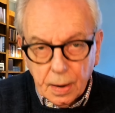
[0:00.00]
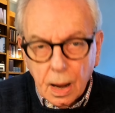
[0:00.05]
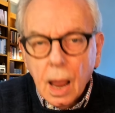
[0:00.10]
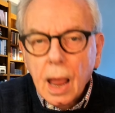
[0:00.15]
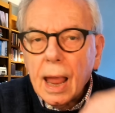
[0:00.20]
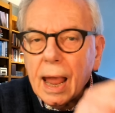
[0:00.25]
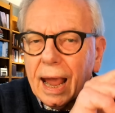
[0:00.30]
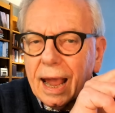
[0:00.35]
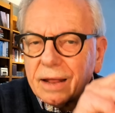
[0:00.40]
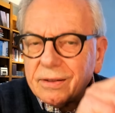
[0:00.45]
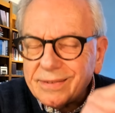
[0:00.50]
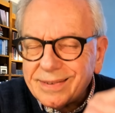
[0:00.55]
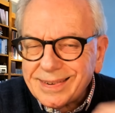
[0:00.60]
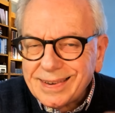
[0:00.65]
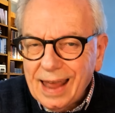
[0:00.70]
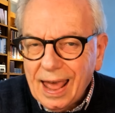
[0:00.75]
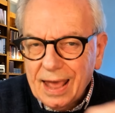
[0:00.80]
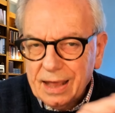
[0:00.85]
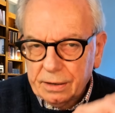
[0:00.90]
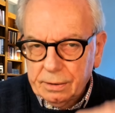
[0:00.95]

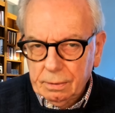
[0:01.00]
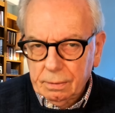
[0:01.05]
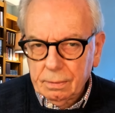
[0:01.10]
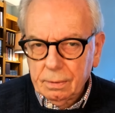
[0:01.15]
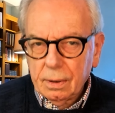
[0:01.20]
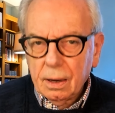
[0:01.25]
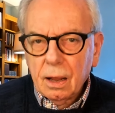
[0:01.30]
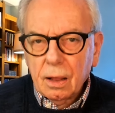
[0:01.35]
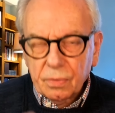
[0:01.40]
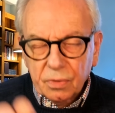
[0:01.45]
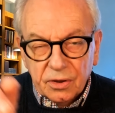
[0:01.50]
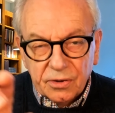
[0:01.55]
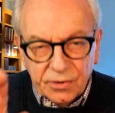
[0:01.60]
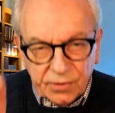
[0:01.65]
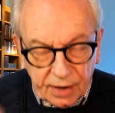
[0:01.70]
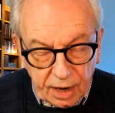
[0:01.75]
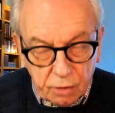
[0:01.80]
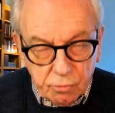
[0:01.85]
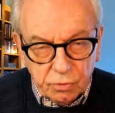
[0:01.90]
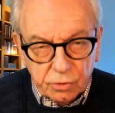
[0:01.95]
Instead, the
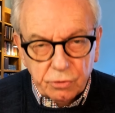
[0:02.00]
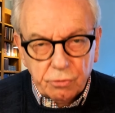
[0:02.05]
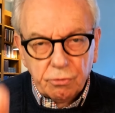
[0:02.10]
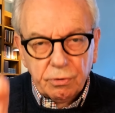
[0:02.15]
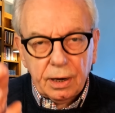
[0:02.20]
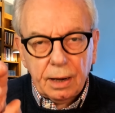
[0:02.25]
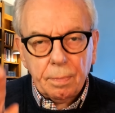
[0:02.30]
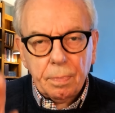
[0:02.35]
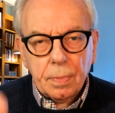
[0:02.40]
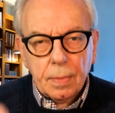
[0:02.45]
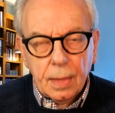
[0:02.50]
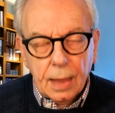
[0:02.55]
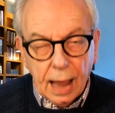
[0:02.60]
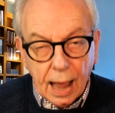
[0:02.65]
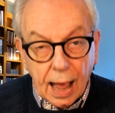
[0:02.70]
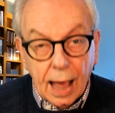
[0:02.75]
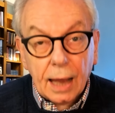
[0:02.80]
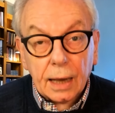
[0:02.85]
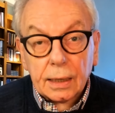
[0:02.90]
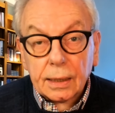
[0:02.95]
Secretary
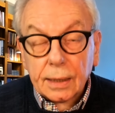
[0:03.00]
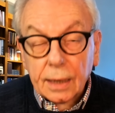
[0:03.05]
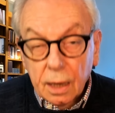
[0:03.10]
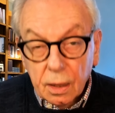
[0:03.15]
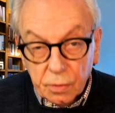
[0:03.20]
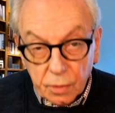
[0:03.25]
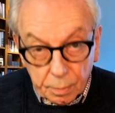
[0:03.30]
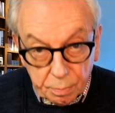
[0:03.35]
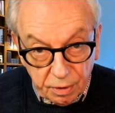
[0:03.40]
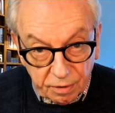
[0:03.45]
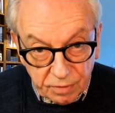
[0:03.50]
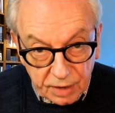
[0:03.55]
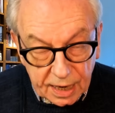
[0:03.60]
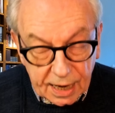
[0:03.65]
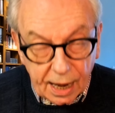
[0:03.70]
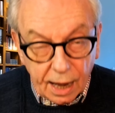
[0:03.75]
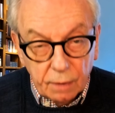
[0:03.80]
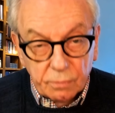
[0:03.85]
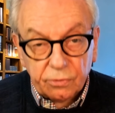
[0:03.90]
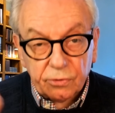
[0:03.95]
and the Privy
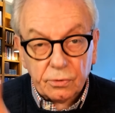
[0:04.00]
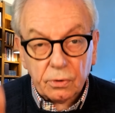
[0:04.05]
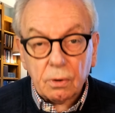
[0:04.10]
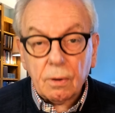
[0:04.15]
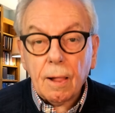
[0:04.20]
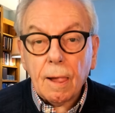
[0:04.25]
Council,